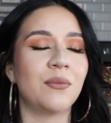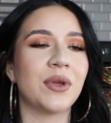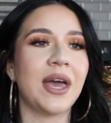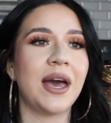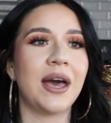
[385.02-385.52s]

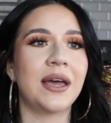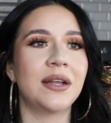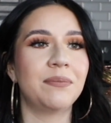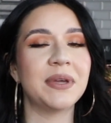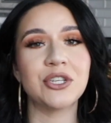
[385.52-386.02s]
We had
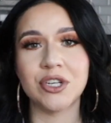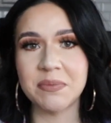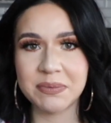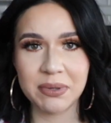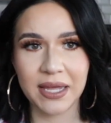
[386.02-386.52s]
big
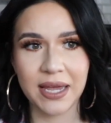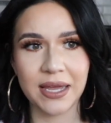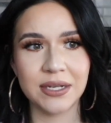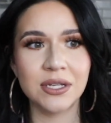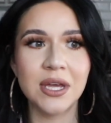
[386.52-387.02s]
trips
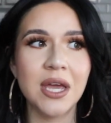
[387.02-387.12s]
planned.